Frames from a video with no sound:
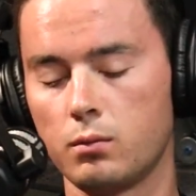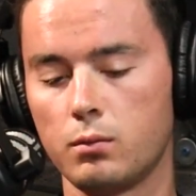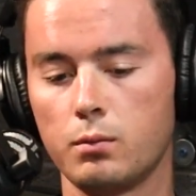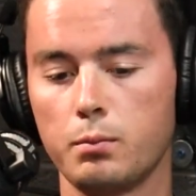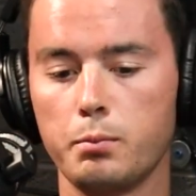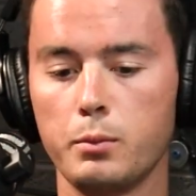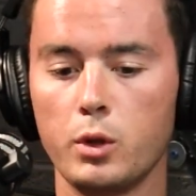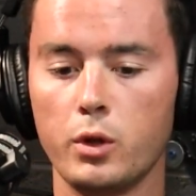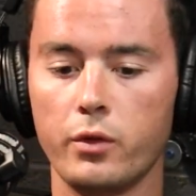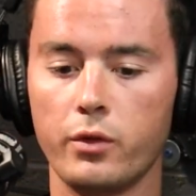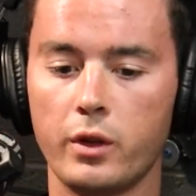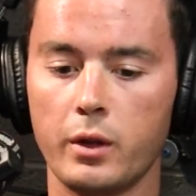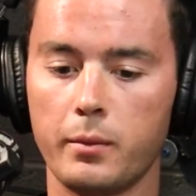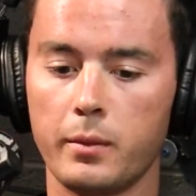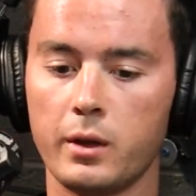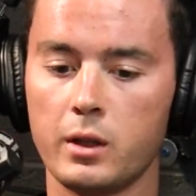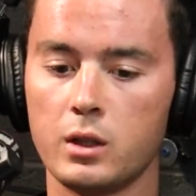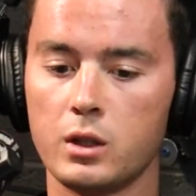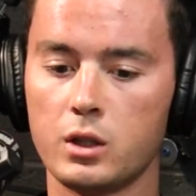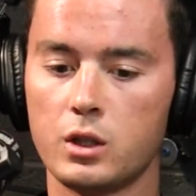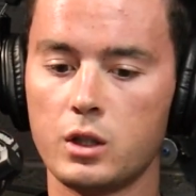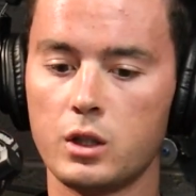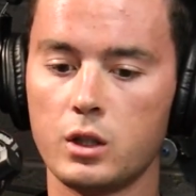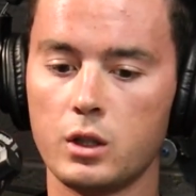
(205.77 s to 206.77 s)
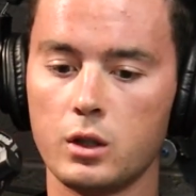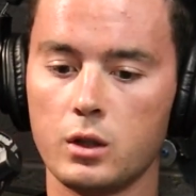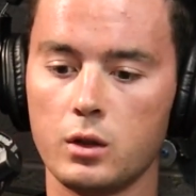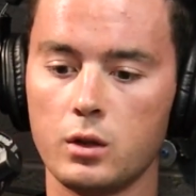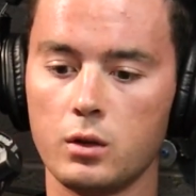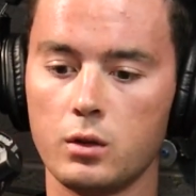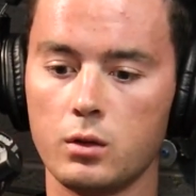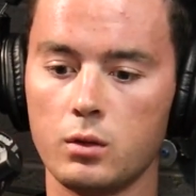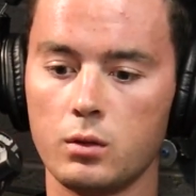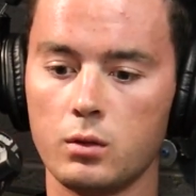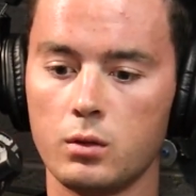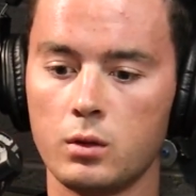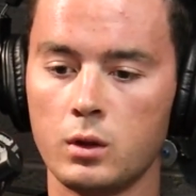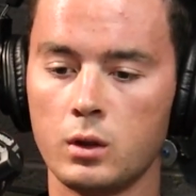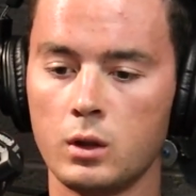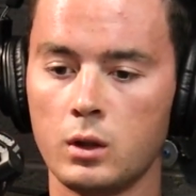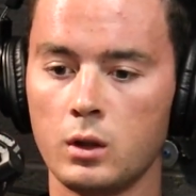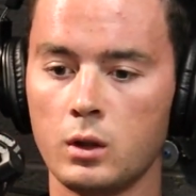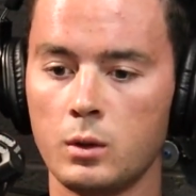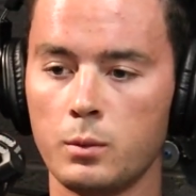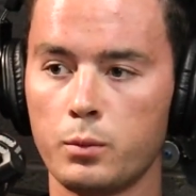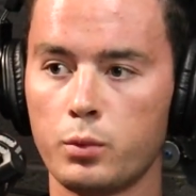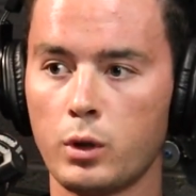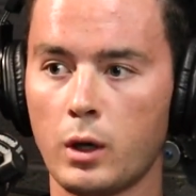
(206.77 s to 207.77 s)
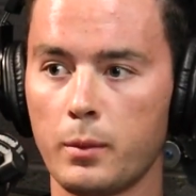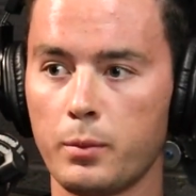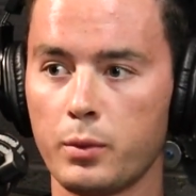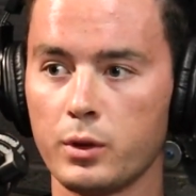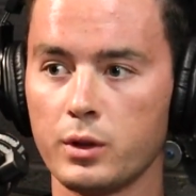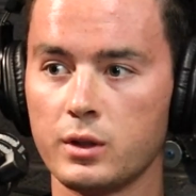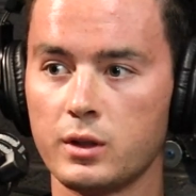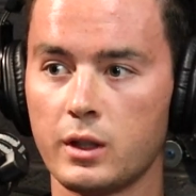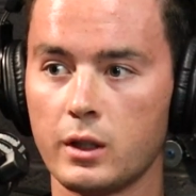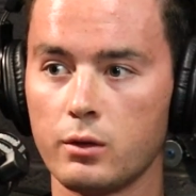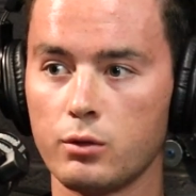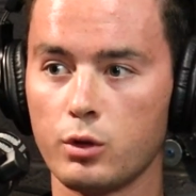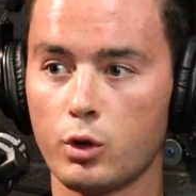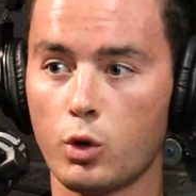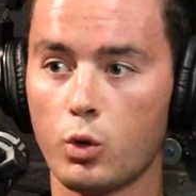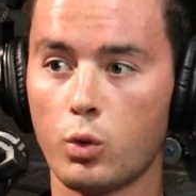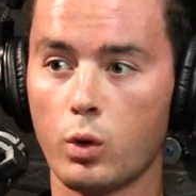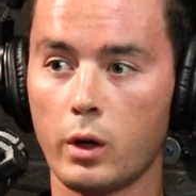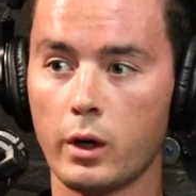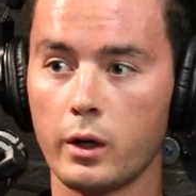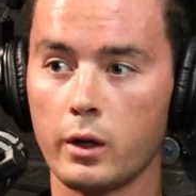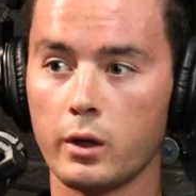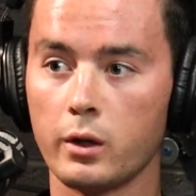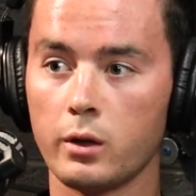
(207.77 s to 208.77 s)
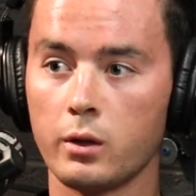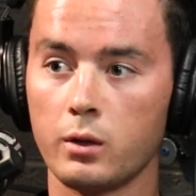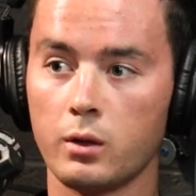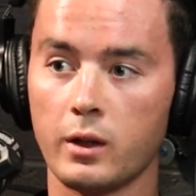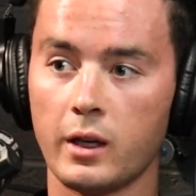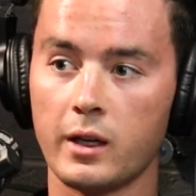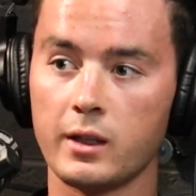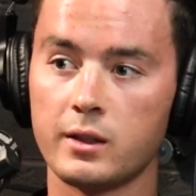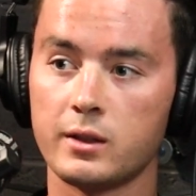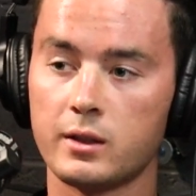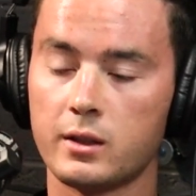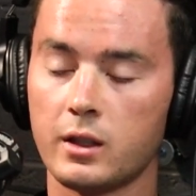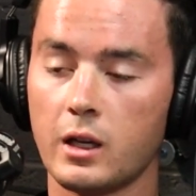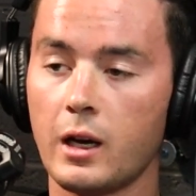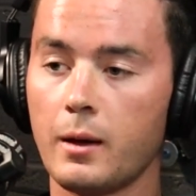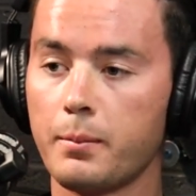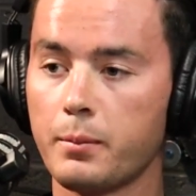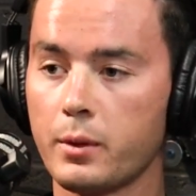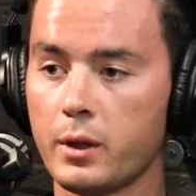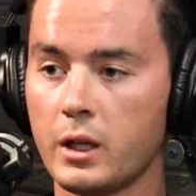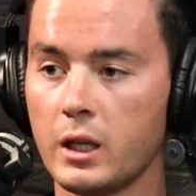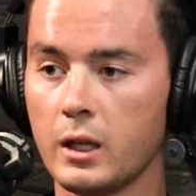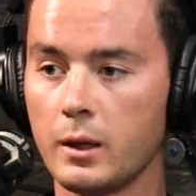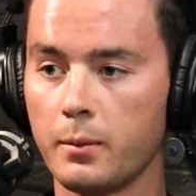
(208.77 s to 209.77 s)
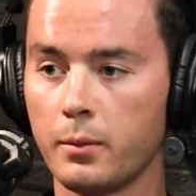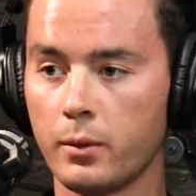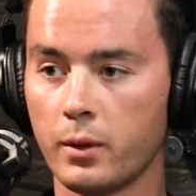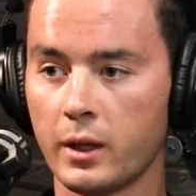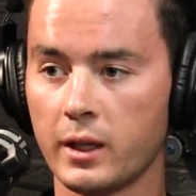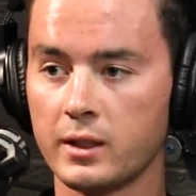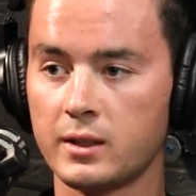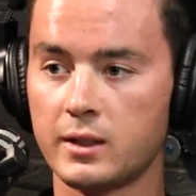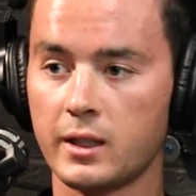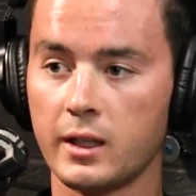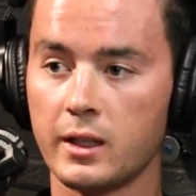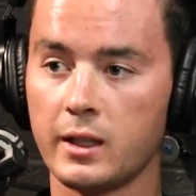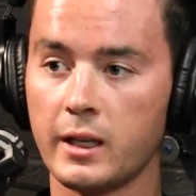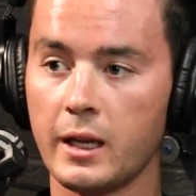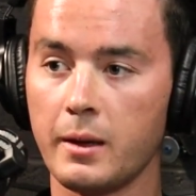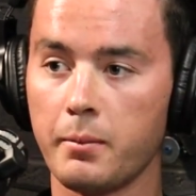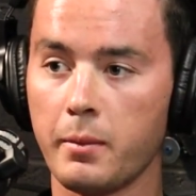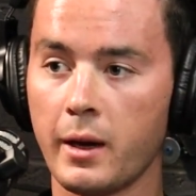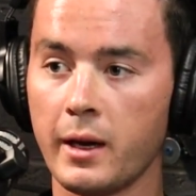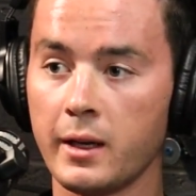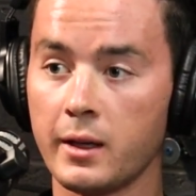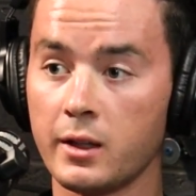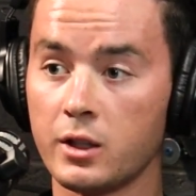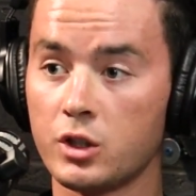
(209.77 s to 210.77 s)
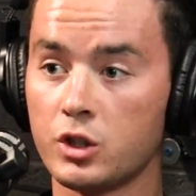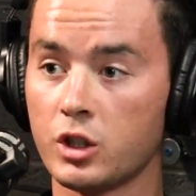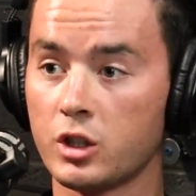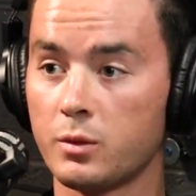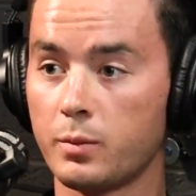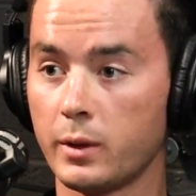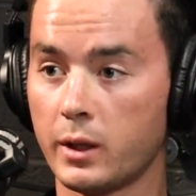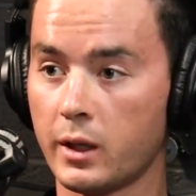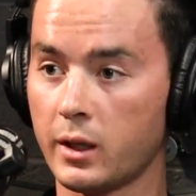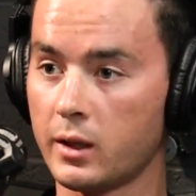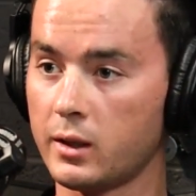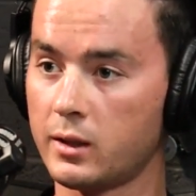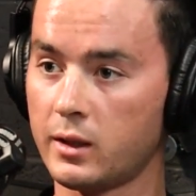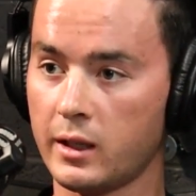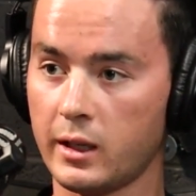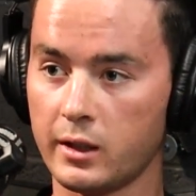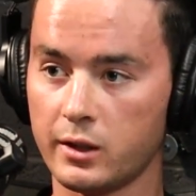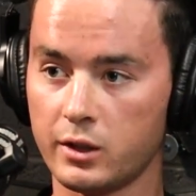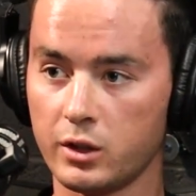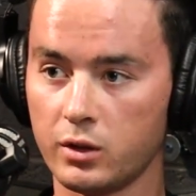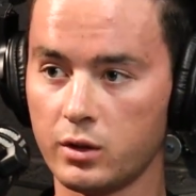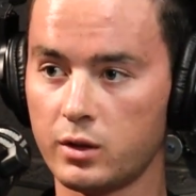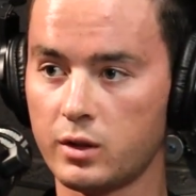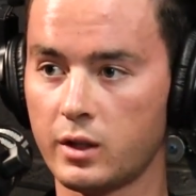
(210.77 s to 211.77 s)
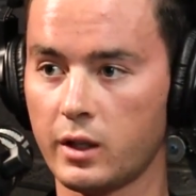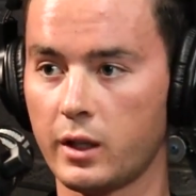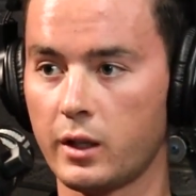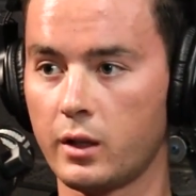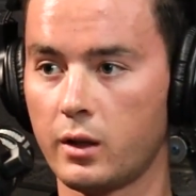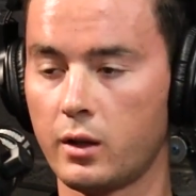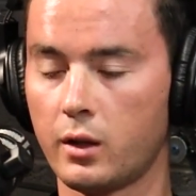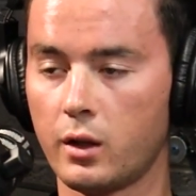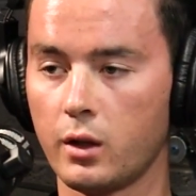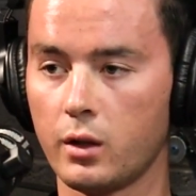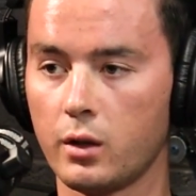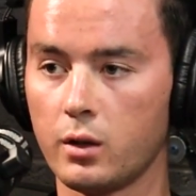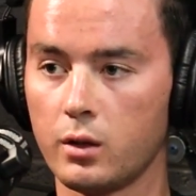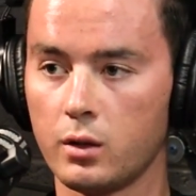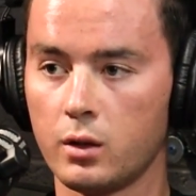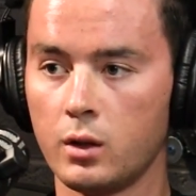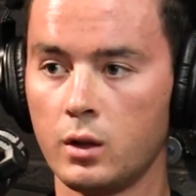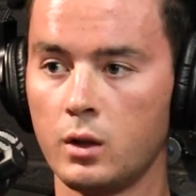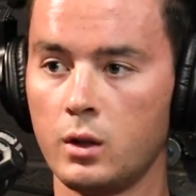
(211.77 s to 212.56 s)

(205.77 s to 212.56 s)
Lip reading: move them into properties that require less upkeep, less day-to-day maintenance, just because, as you said, their